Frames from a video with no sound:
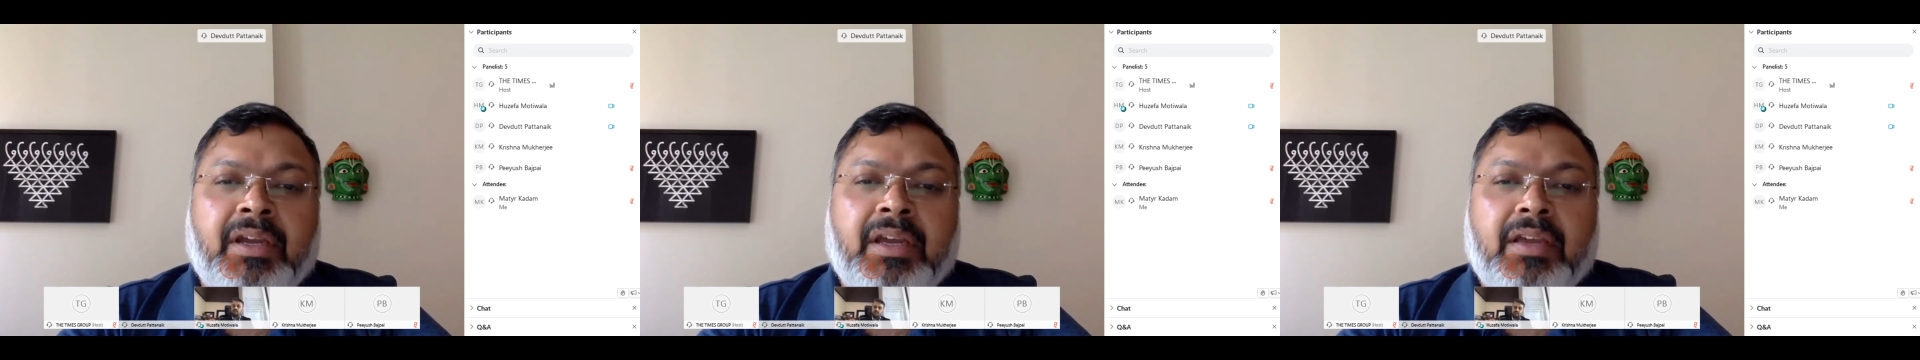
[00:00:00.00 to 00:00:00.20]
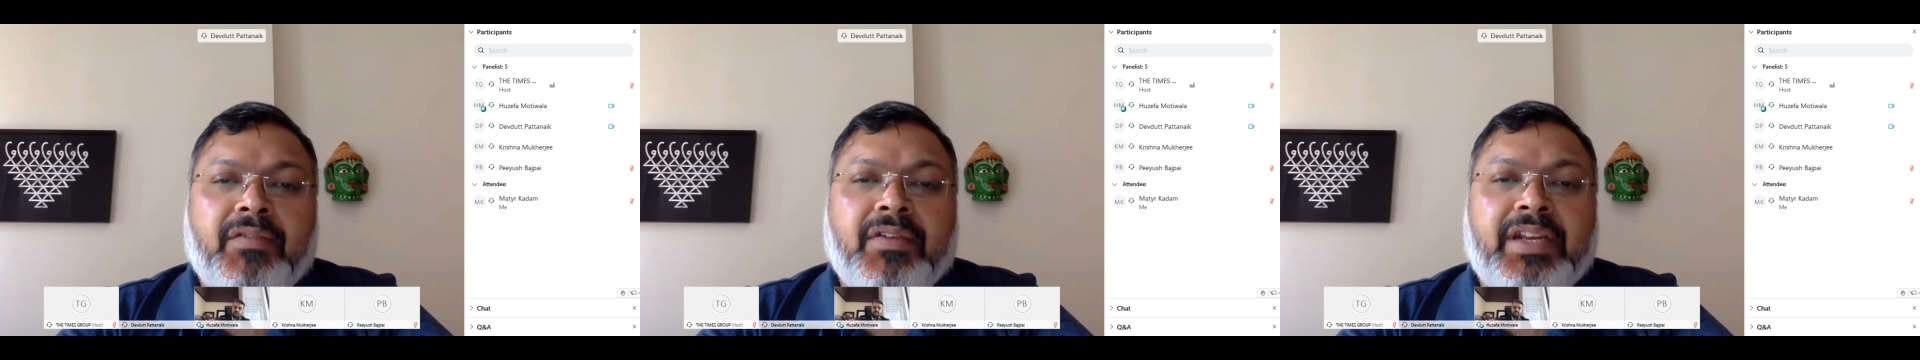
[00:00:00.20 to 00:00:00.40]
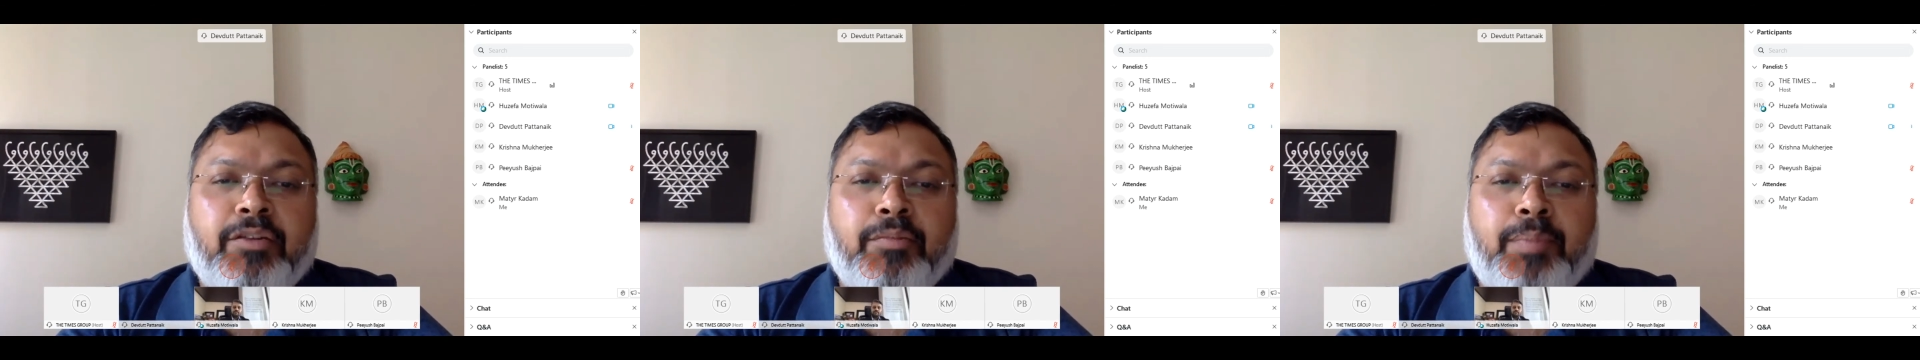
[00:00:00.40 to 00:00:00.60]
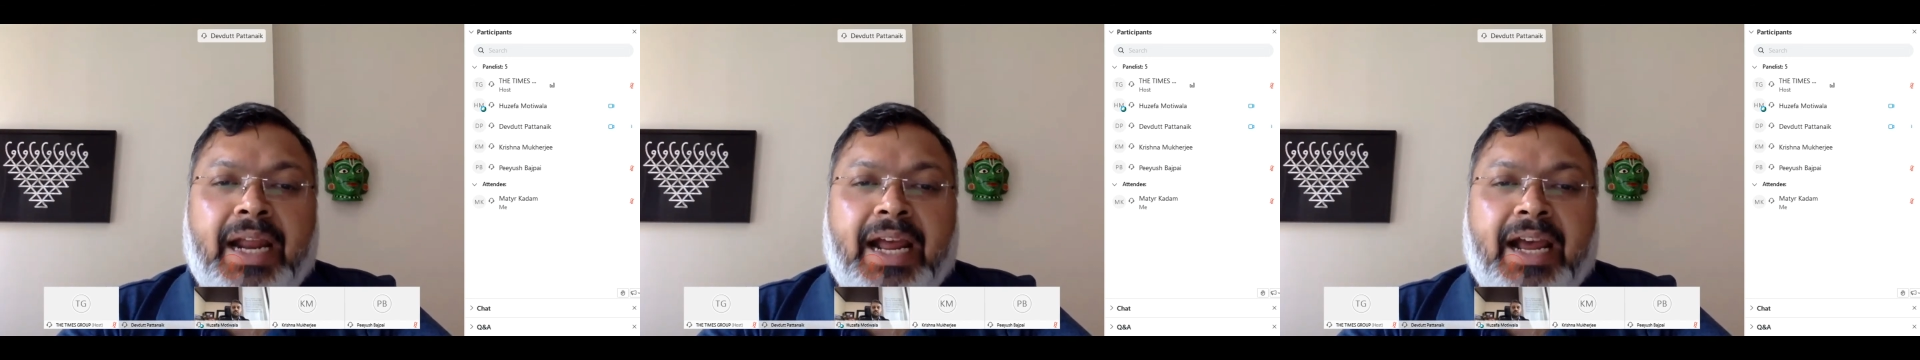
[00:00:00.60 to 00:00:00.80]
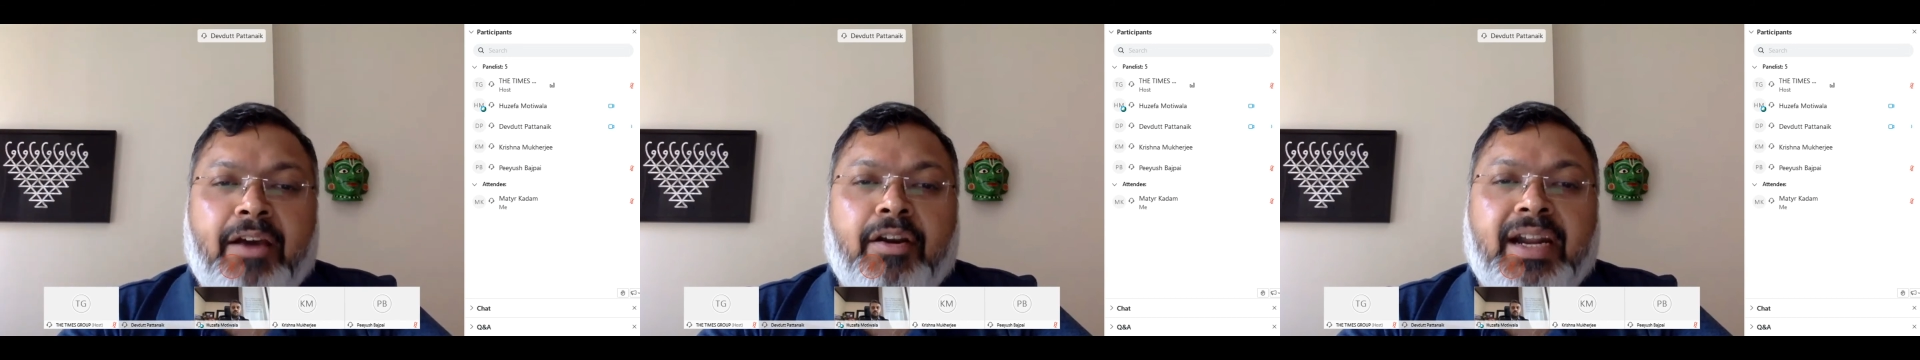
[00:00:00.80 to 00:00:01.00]
We need to
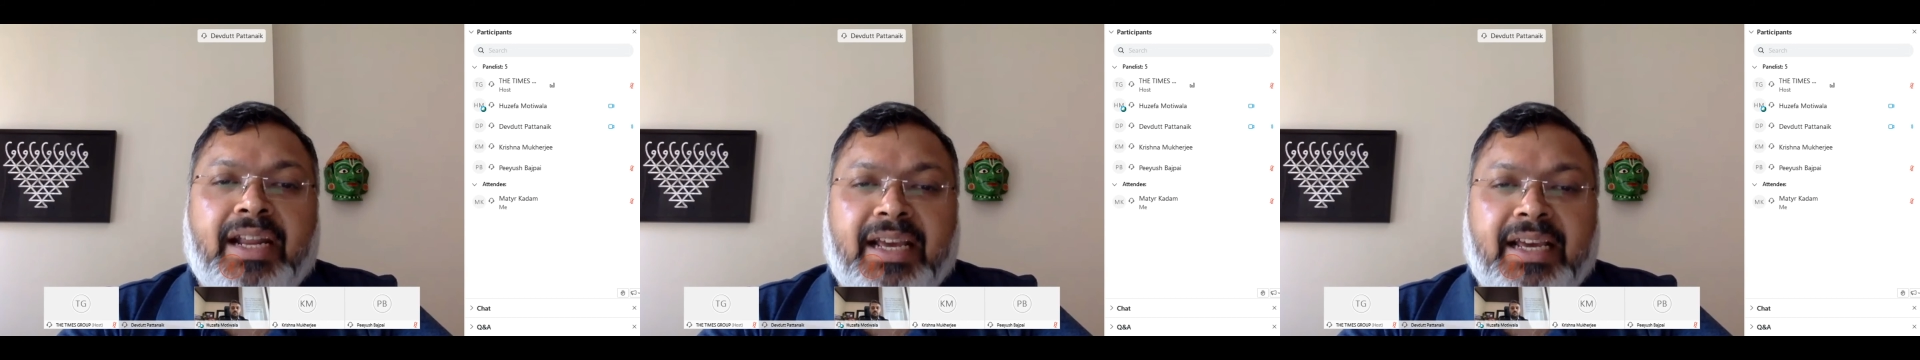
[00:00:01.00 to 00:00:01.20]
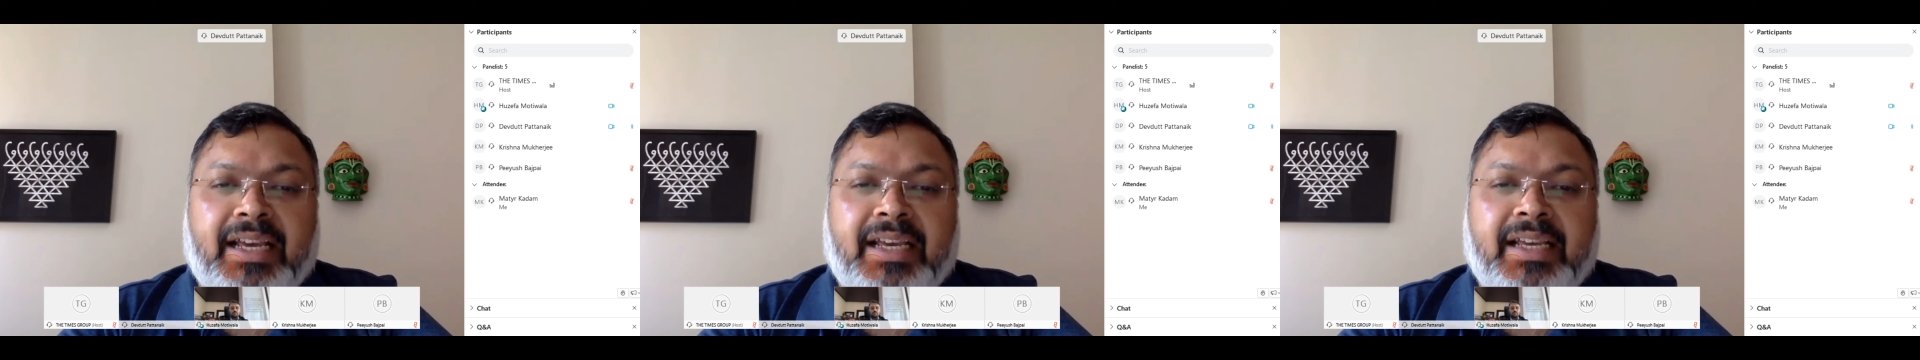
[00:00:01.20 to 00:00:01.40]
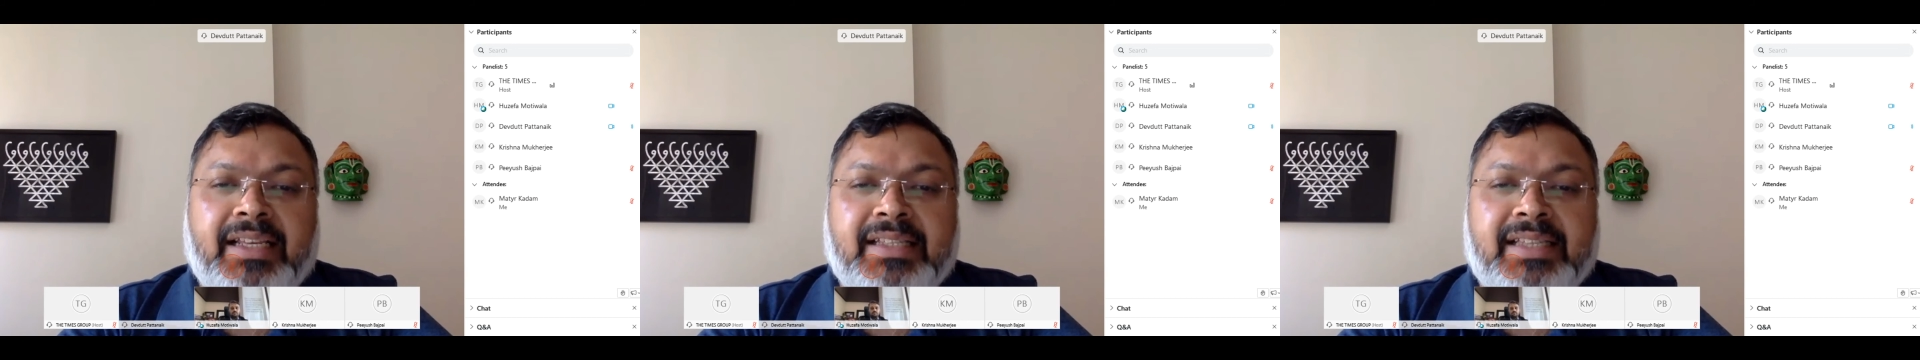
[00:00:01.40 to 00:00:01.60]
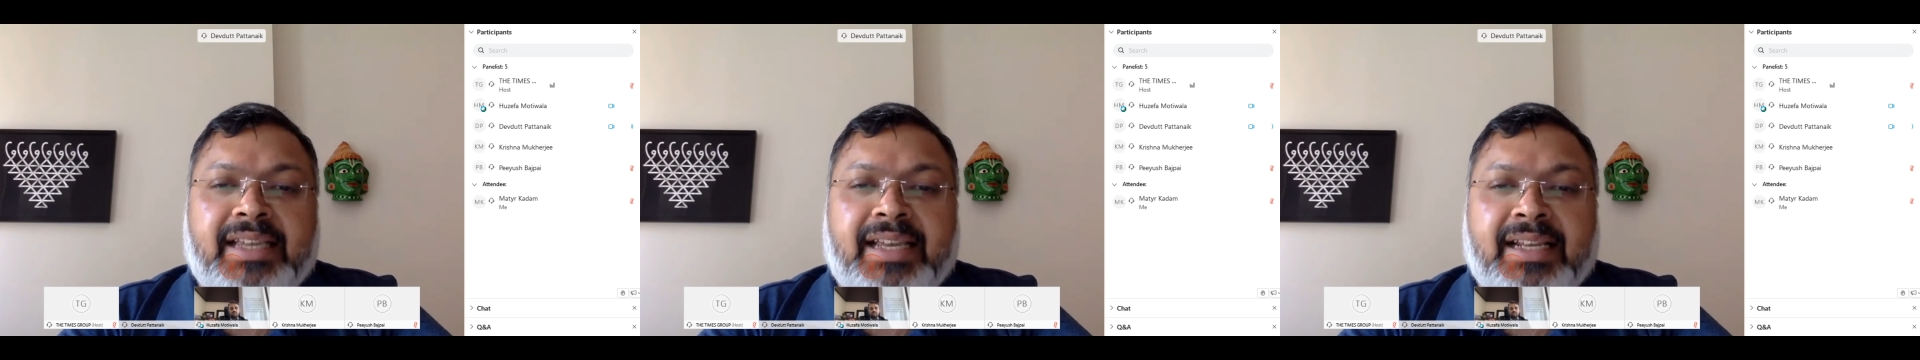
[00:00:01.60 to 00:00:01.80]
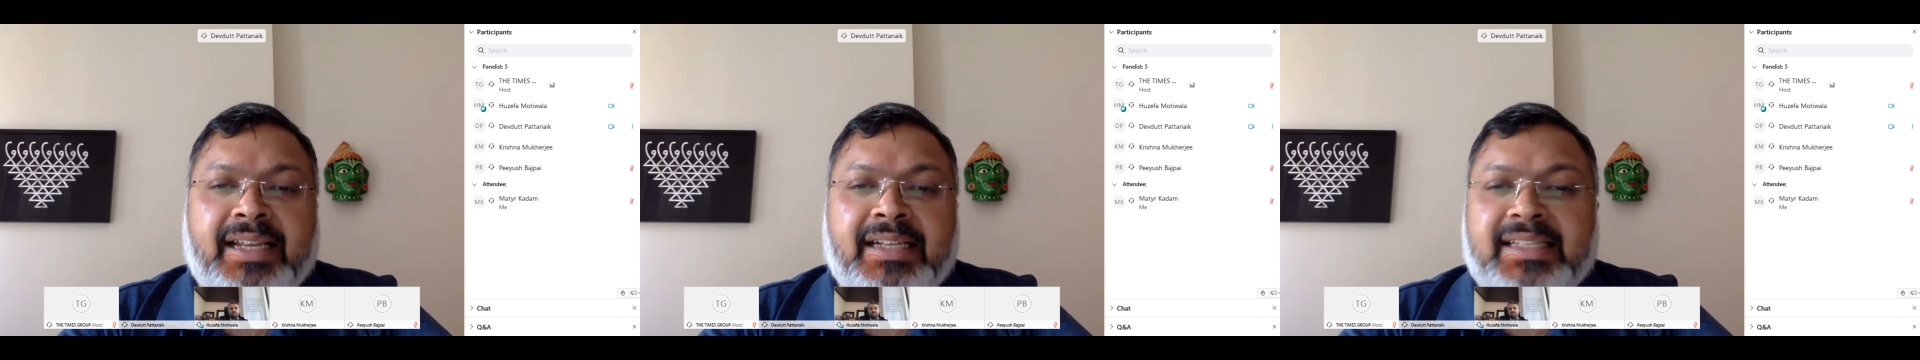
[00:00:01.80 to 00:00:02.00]
prioritize and
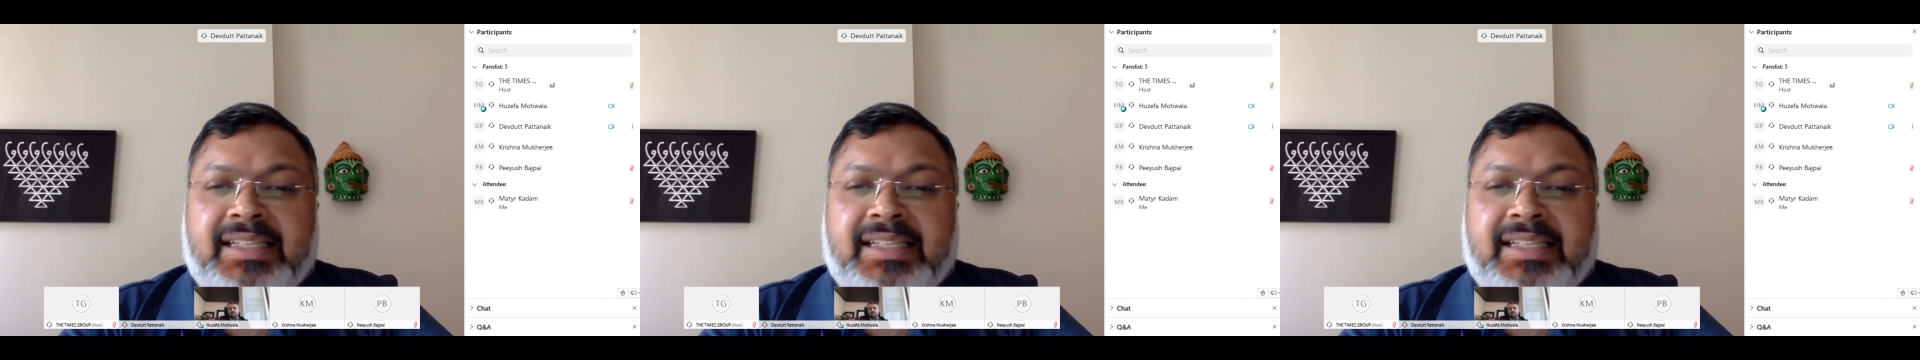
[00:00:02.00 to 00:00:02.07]
decide